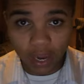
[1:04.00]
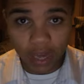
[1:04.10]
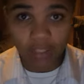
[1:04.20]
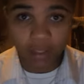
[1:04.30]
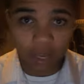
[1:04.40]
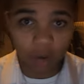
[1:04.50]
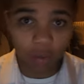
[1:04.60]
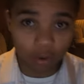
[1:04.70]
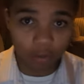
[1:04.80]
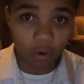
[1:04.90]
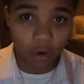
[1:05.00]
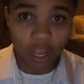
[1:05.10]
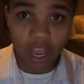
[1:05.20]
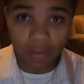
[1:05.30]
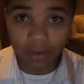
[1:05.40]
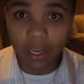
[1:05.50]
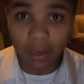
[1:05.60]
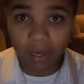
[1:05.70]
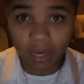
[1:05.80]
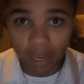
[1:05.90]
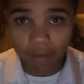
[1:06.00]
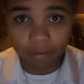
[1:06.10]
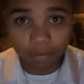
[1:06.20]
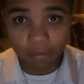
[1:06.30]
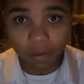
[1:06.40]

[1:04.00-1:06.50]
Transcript: that's something that I work for every day of my life.